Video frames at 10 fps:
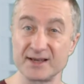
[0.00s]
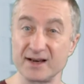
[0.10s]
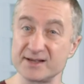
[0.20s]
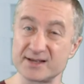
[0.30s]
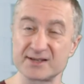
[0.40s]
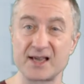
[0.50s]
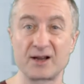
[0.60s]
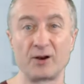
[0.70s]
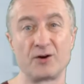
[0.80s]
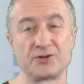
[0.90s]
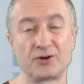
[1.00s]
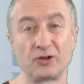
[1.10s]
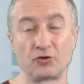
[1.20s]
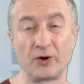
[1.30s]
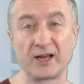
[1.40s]
is a psychological
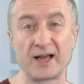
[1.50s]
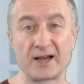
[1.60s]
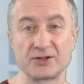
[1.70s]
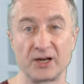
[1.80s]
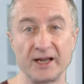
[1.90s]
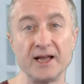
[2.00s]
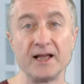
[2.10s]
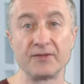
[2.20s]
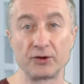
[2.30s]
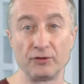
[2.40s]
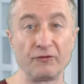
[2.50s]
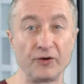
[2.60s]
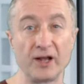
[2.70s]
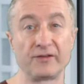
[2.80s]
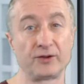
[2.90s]
trick actually, that you
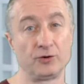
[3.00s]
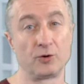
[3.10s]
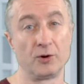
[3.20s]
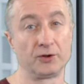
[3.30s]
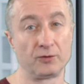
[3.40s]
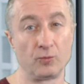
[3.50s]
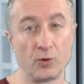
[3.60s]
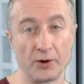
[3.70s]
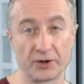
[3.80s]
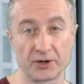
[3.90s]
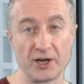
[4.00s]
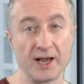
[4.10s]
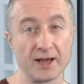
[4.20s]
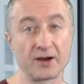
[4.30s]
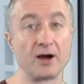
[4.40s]
feel that you're going to work
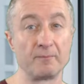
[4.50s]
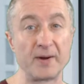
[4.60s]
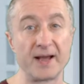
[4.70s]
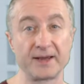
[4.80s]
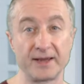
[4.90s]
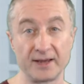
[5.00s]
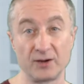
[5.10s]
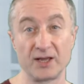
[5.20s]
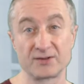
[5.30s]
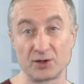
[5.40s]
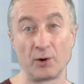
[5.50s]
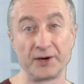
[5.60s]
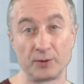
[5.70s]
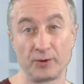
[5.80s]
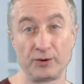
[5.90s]
and come back and get
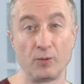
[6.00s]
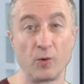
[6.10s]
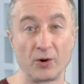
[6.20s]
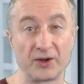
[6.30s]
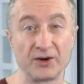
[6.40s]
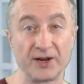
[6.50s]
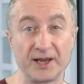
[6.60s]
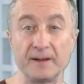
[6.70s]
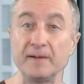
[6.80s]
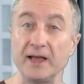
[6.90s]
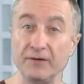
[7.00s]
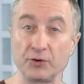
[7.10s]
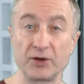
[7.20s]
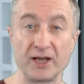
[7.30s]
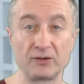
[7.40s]
started with your working day. If
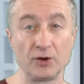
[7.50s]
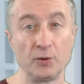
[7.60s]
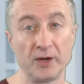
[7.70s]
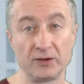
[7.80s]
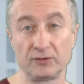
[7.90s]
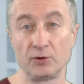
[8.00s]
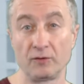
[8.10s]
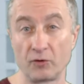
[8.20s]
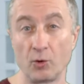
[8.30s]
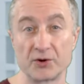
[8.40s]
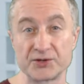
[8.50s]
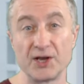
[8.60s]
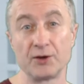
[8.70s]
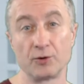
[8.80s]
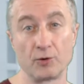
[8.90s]
you can't do it, you're
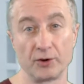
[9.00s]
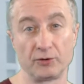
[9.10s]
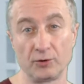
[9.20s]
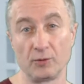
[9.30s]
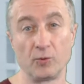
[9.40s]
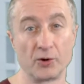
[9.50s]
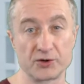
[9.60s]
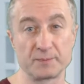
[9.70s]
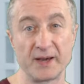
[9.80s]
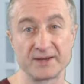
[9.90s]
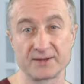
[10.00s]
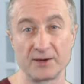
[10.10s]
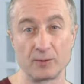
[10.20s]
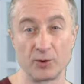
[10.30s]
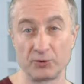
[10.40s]
going to your workspace
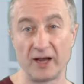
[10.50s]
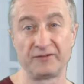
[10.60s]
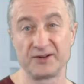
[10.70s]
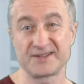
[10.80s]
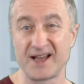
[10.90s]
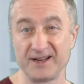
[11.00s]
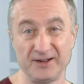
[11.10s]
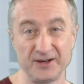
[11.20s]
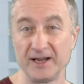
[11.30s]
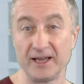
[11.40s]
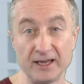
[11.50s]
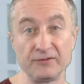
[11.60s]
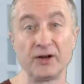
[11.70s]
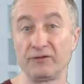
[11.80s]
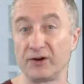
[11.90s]
there, what you have decided,
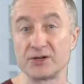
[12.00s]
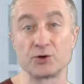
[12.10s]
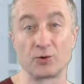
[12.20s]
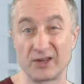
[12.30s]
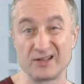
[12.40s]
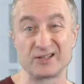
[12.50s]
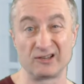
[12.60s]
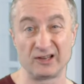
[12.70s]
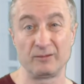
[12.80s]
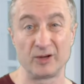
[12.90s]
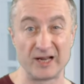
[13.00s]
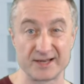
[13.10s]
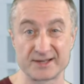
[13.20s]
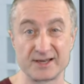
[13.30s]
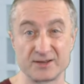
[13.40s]
even if it is your kitchen table
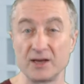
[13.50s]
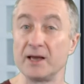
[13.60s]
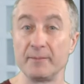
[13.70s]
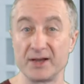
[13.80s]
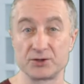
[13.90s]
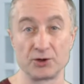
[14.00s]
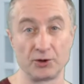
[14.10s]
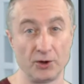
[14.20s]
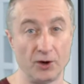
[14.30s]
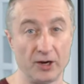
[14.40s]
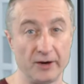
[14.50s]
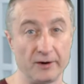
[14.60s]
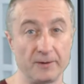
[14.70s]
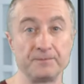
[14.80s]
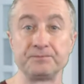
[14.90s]
as I mentioned earlier.